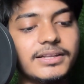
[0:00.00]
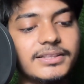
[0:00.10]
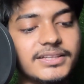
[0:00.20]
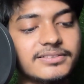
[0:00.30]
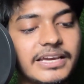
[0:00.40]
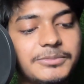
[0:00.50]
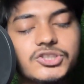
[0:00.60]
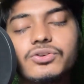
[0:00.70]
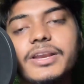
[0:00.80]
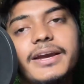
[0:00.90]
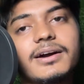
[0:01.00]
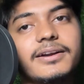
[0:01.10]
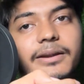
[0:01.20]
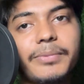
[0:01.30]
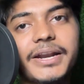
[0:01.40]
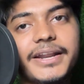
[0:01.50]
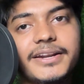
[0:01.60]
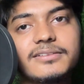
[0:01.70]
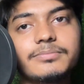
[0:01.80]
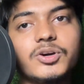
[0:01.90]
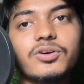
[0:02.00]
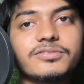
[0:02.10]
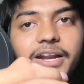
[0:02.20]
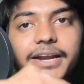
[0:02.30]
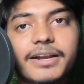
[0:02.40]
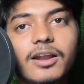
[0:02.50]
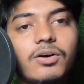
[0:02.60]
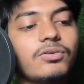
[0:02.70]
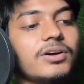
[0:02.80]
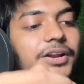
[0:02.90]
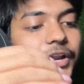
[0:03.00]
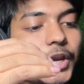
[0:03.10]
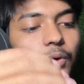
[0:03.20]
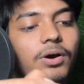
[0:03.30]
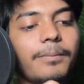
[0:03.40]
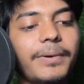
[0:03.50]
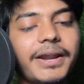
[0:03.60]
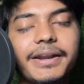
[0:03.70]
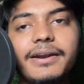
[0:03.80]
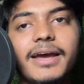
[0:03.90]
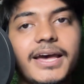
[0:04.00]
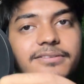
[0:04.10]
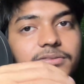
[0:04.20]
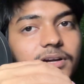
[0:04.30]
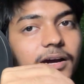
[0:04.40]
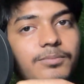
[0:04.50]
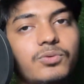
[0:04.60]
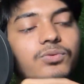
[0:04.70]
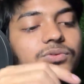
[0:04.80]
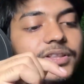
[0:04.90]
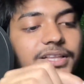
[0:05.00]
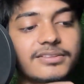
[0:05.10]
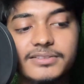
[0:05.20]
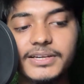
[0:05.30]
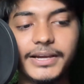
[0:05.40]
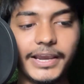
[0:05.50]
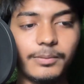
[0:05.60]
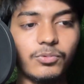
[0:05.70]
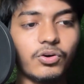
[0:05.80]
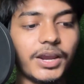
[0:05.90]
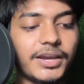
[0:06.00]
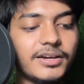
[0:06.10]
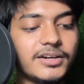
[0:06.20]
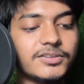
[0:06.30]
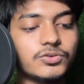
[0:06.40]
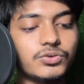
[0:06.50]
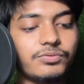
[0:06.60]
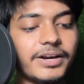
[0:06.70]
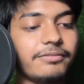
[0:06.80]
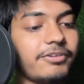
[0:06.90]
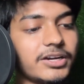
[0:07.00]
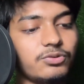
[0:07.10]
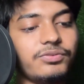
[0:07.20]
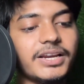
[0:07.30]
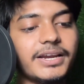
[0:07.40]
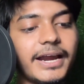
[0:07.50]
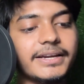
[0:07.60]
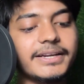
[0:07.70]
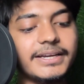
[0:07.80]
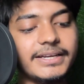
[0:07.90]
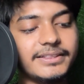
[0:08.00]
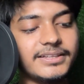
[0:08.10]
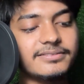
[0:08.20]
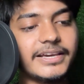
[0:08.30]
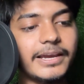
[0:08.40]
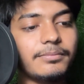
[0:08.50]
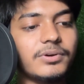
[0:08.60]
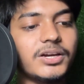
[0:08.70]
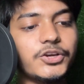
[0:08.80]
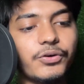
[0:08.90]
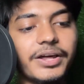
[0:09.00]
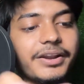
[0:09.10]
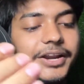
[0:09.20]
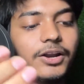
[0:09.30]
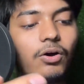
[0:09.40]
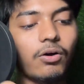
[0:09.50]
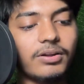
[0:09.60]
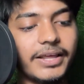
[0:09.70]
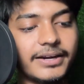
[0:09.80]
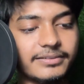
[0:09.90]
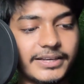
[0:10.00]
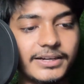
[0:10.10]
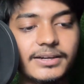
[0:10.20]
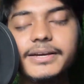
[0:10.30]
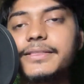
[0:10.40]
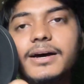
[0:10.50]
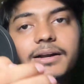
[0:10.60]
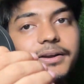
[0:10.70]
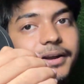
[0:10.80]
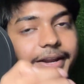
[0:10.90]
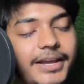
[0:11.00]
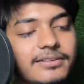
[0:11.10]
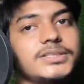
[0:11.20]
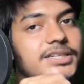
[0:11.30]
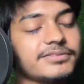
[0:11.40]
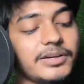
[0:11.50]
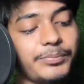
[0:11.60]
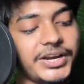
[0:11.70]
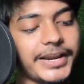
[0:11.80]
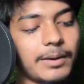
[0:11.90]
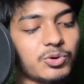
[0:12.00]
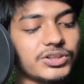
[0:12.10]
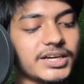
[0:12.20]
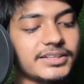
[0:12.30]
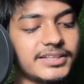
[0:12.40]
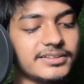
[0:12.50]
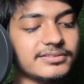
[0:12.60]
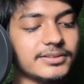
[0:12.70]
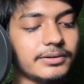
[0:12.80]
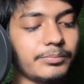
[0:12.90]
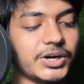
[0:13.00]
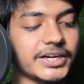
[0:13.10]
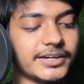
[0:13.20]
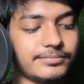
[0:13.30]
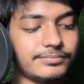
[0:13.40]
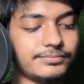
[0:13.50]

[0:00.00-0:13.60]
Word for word: this game is showing like under maintenance, because right now new update has come to this game. Okay, so what you will get in this game, you can read all that thing in the details. Just simply tap on the this button.